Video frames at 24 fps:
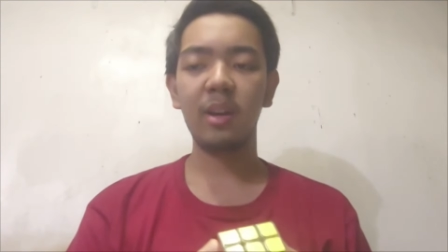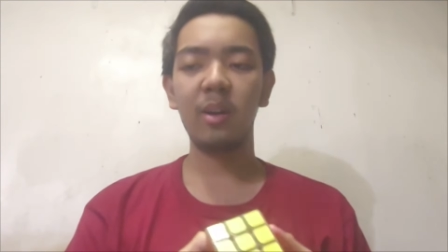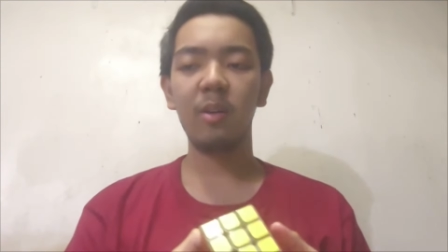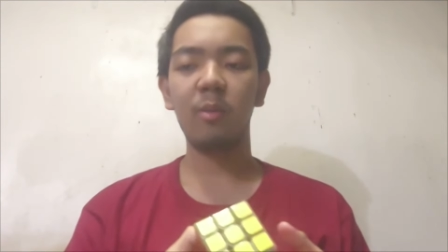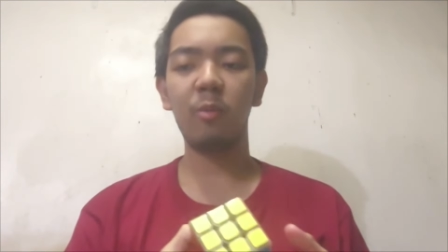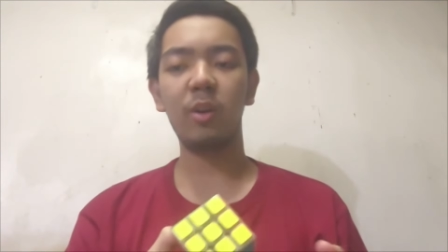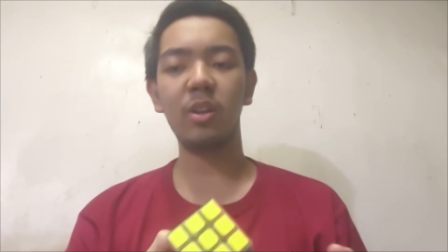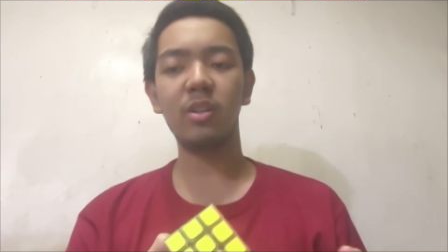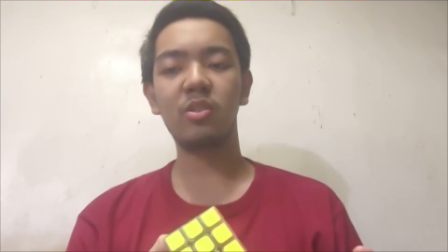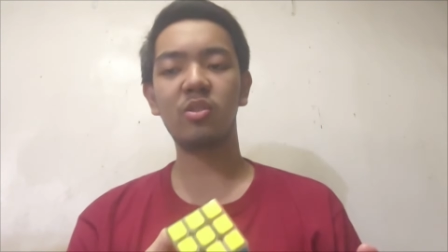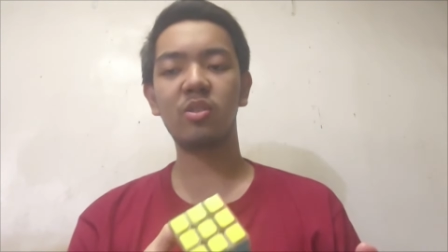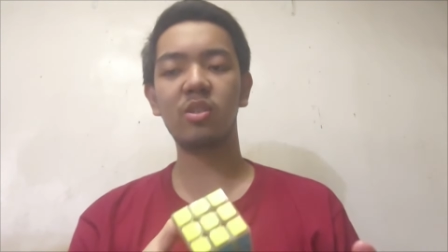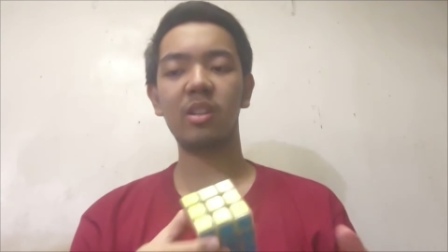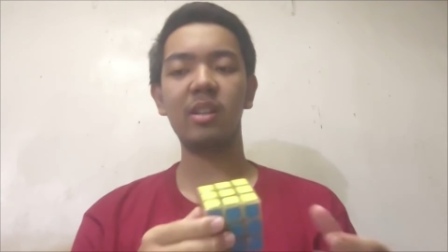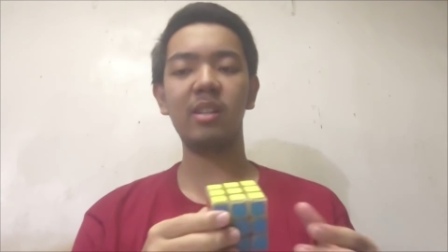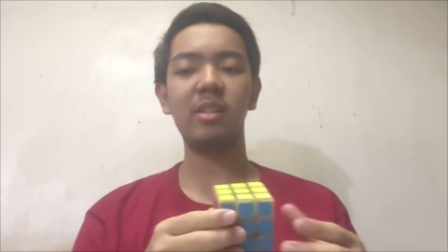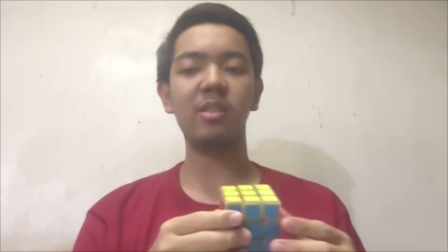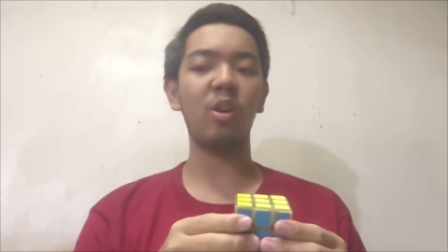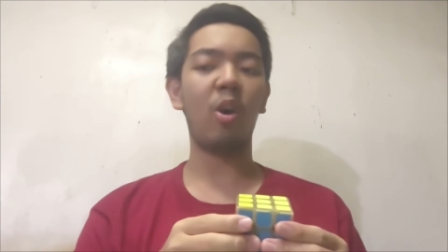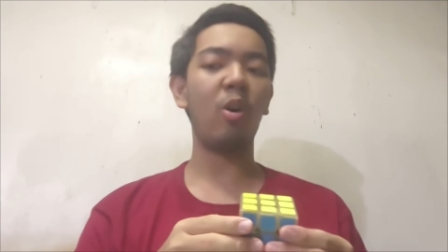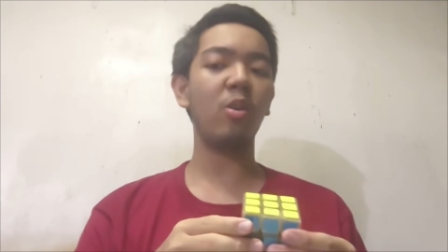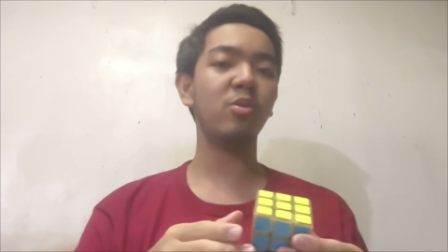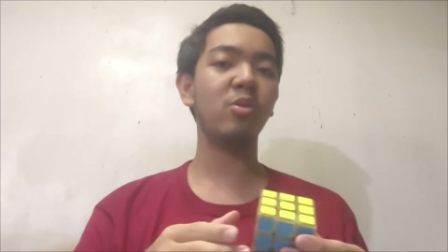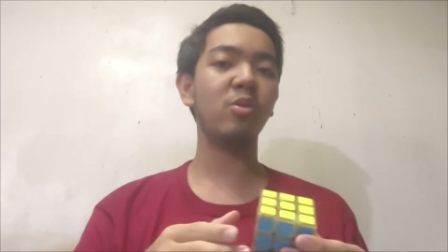which
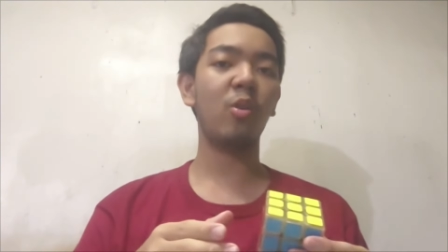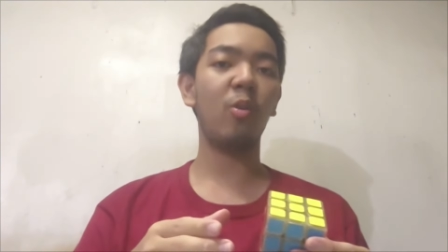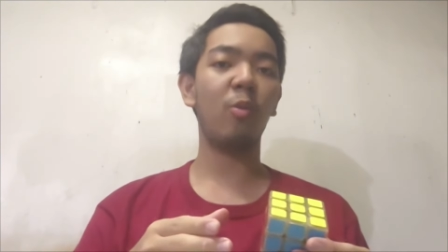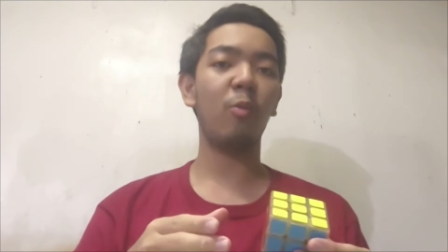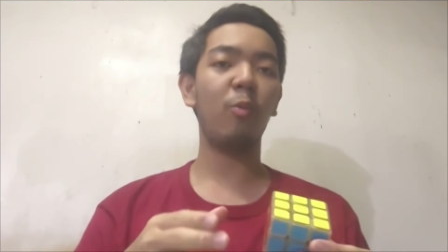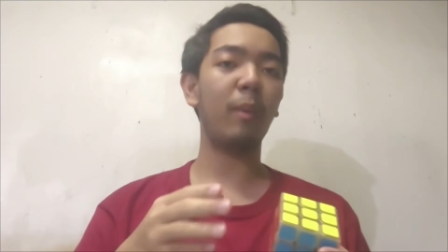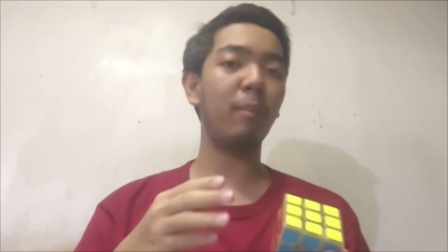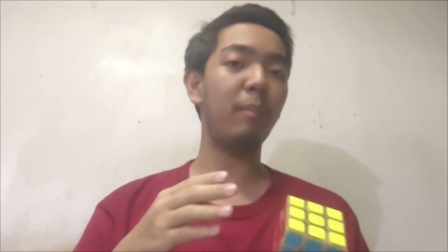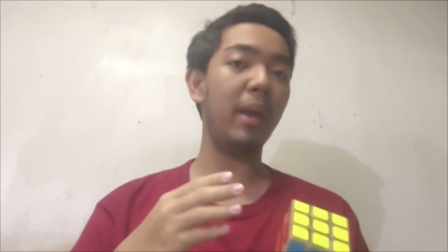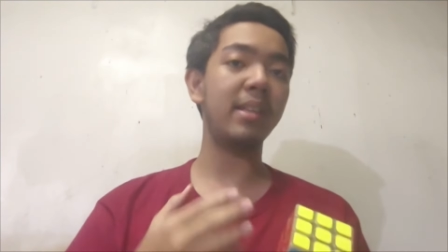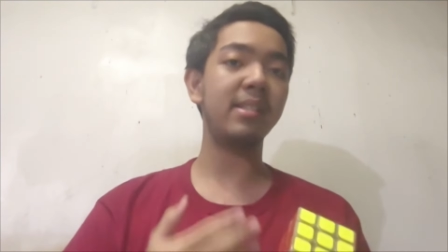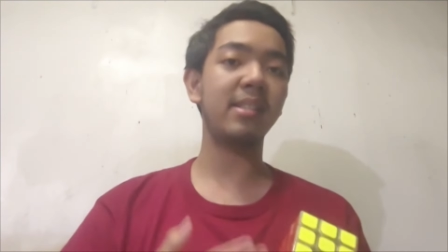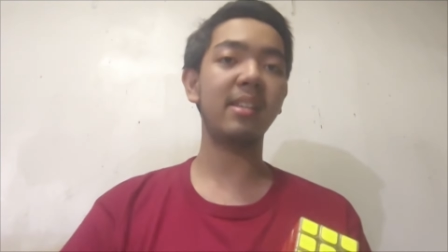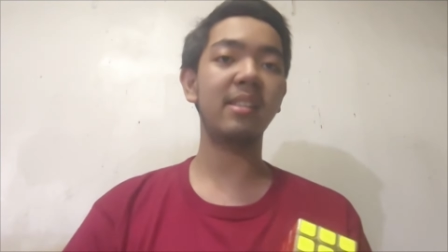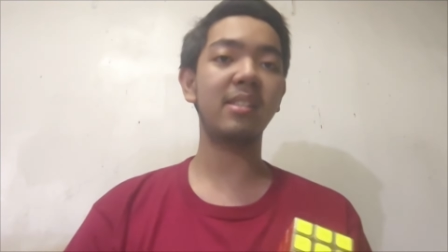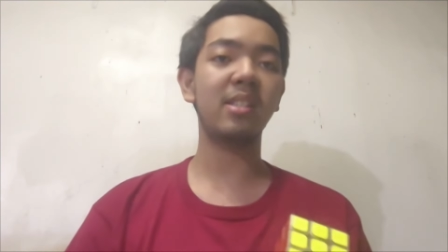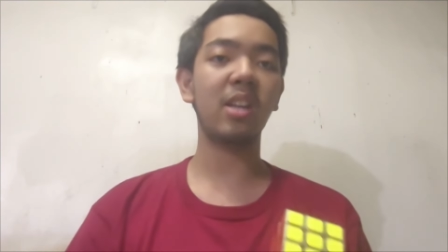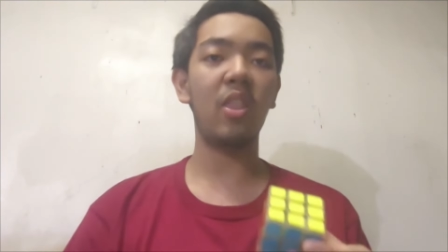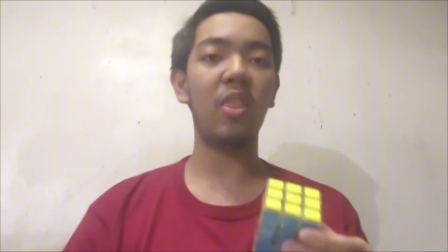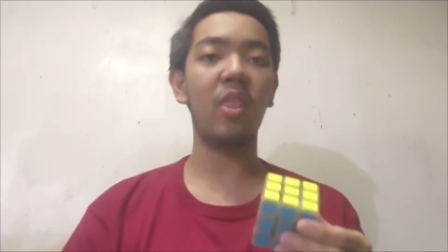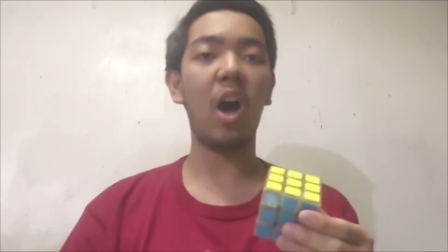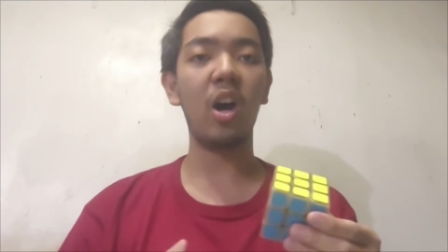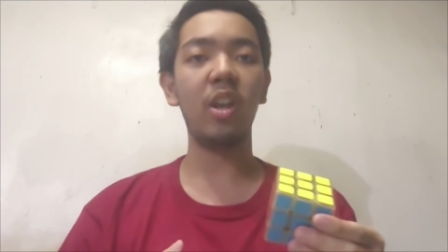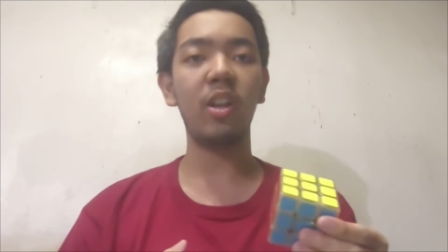is also what makes it
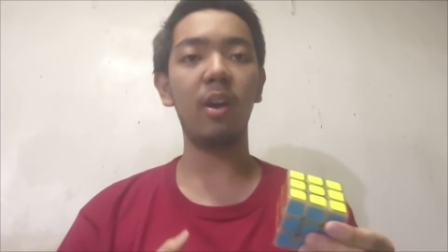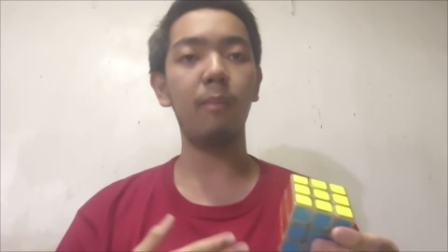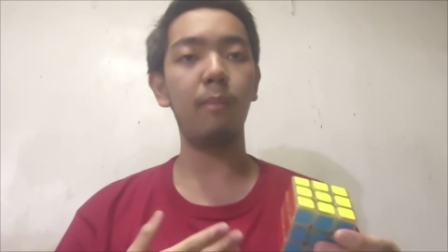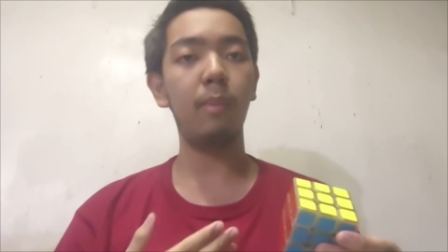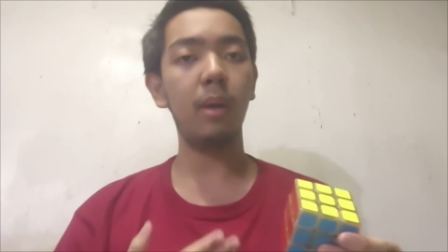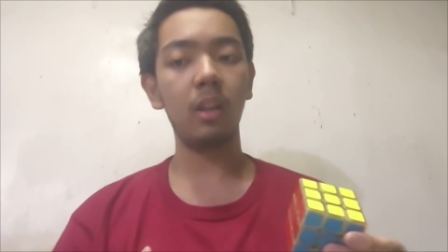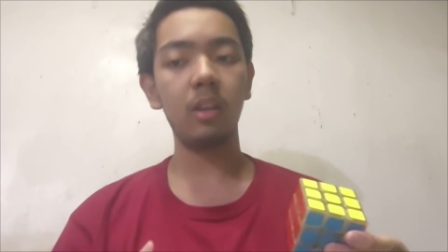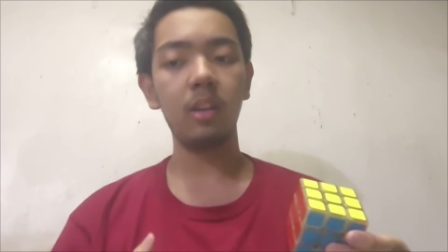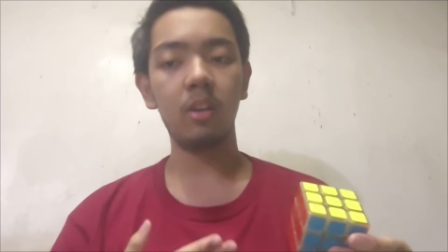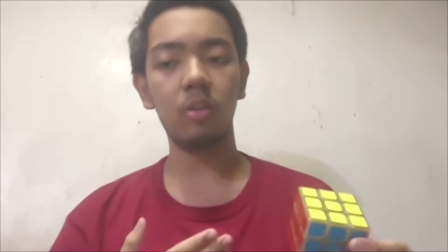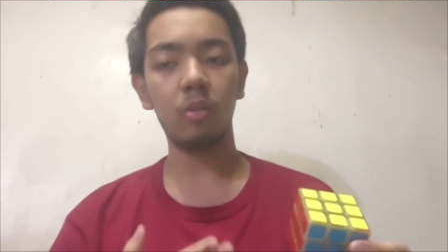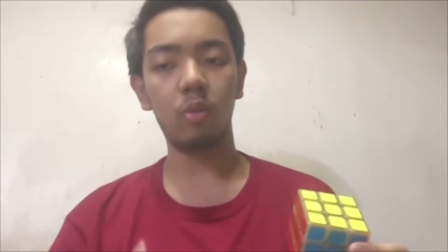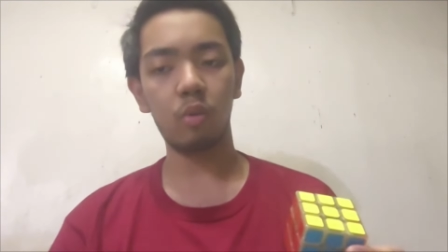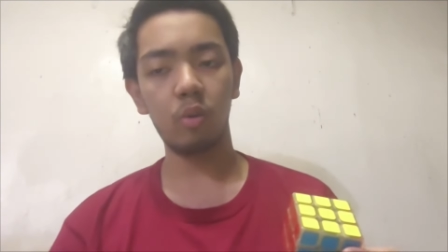a non-abelian